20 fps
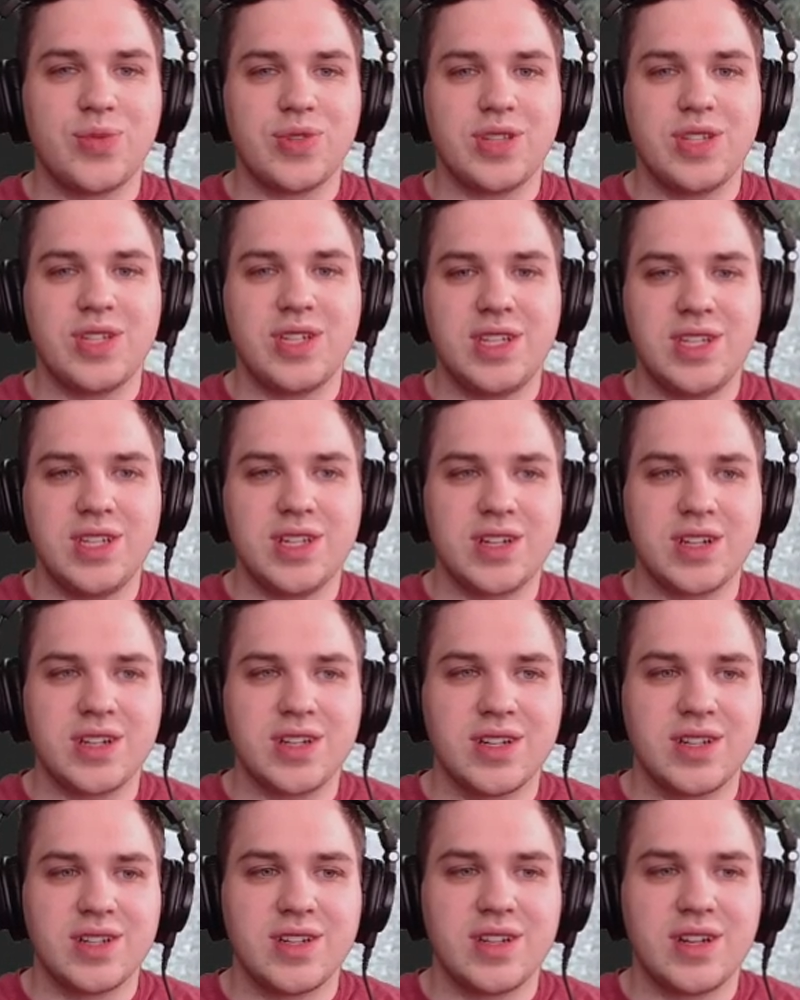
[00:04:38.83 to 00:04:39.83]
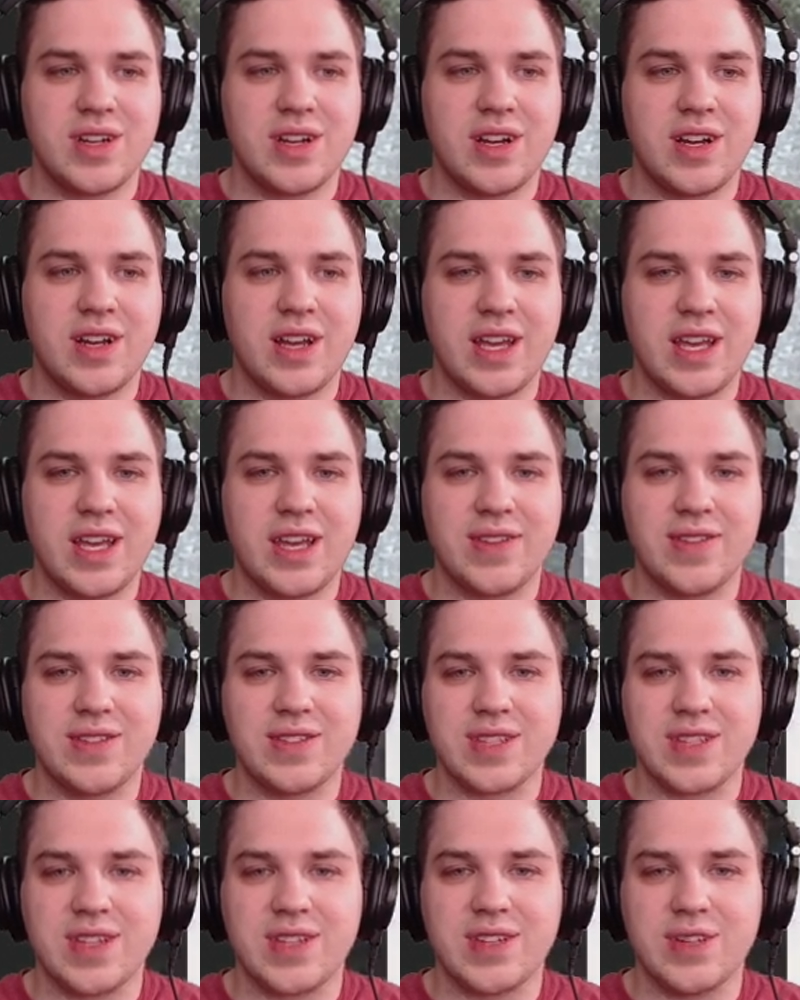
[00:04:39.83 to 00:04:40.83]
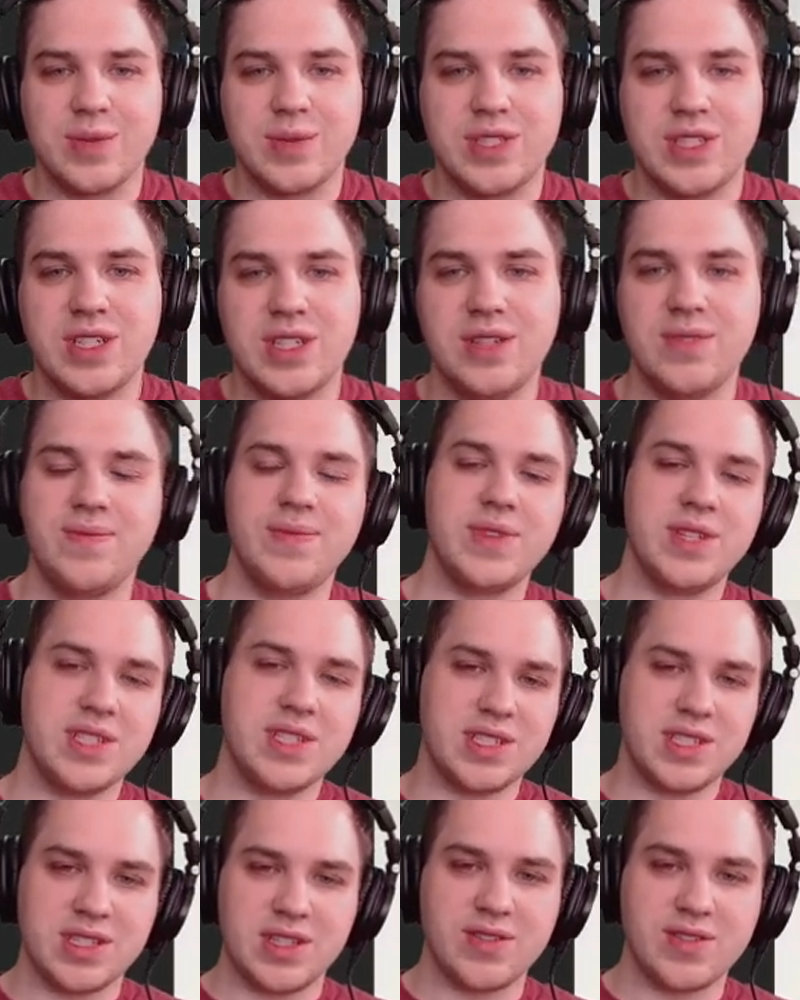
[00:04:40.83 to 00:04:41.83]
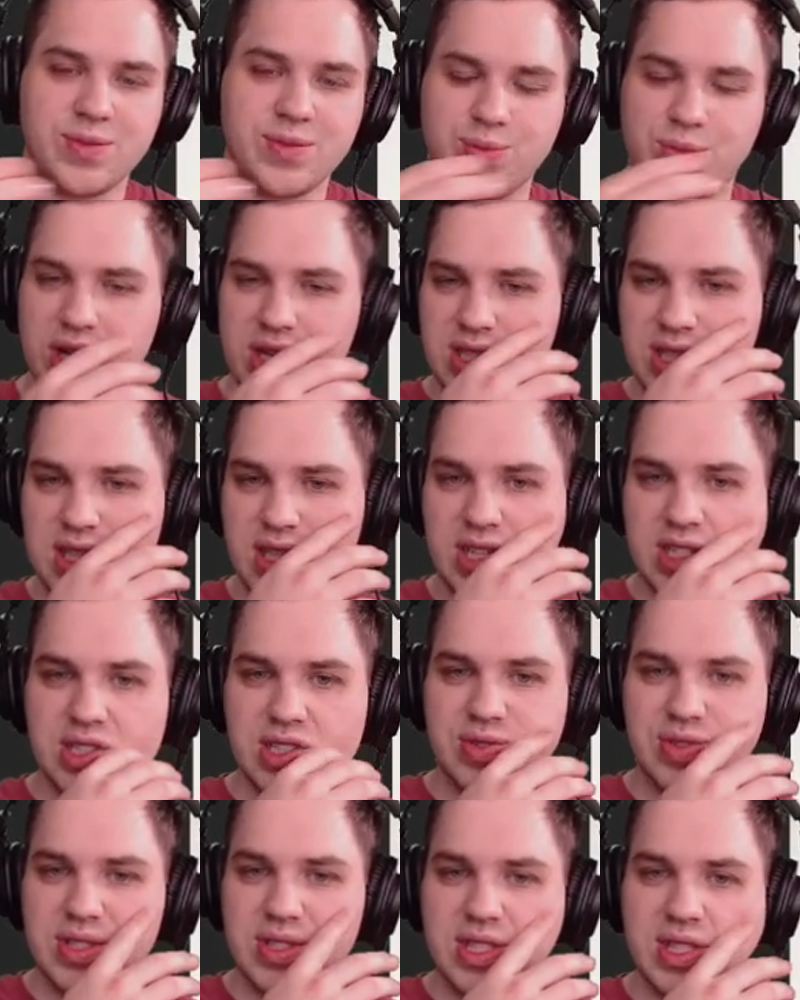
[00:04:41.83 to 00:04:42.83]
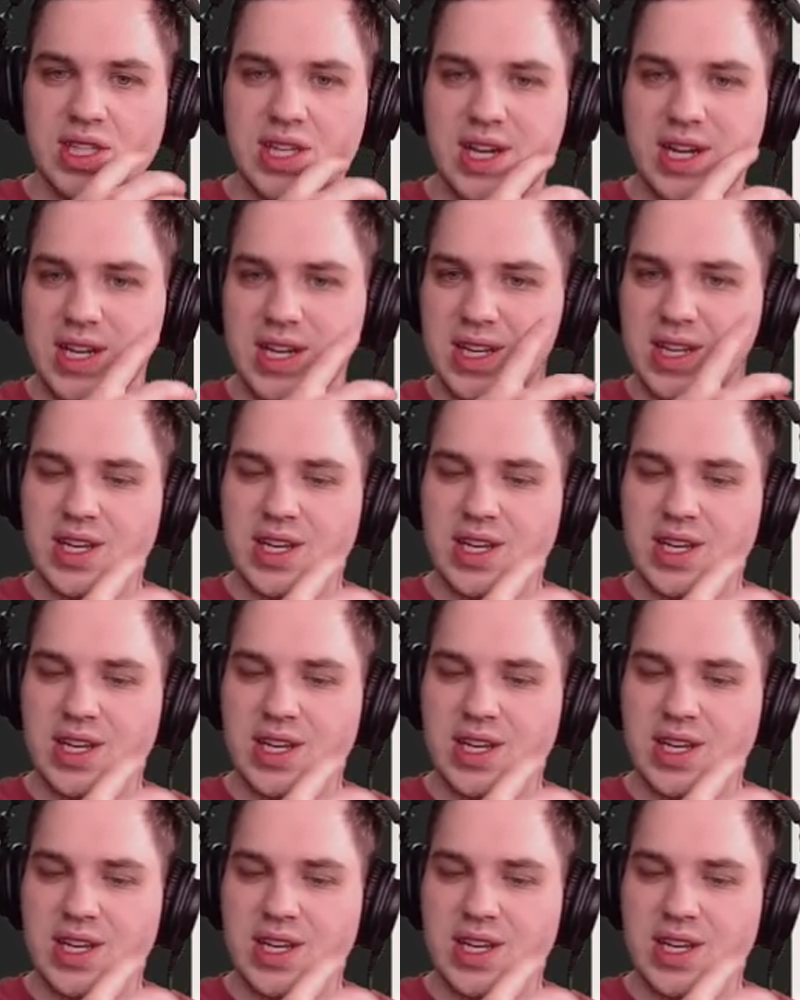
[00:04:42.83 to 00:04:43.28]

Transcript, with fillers: here, Uh, I have this other image here. This is of some products that I just recently got.